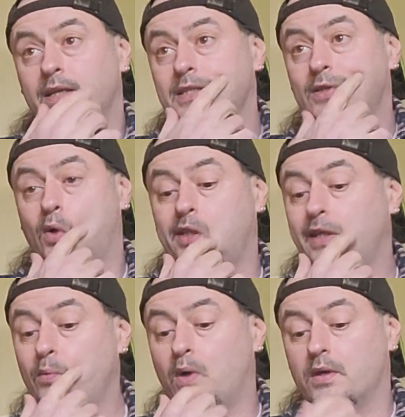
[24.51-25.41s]
So what I
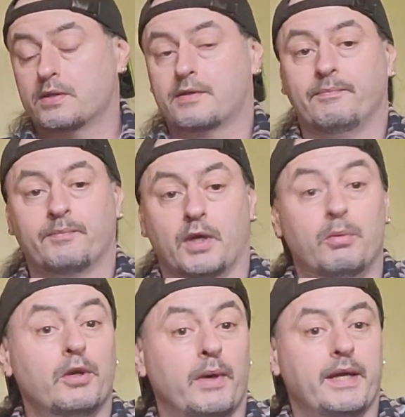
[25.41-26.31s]
did was, oh
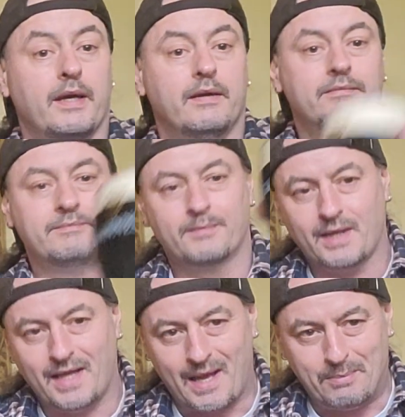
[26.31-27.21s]
by the way,
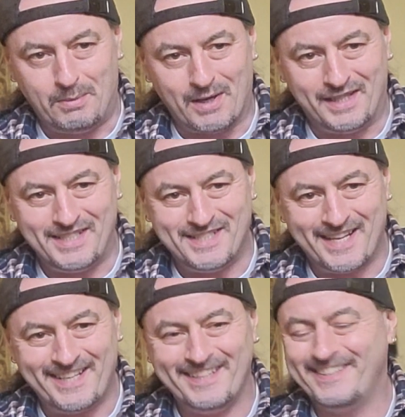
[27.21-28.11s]
happy Paddy's
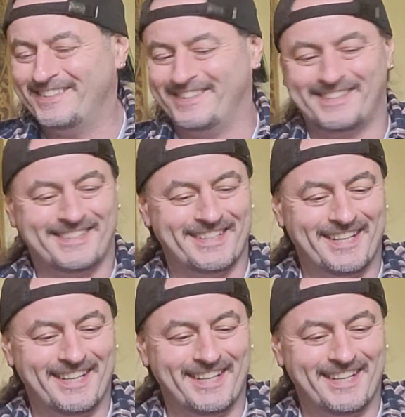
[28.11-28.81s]
Day. It's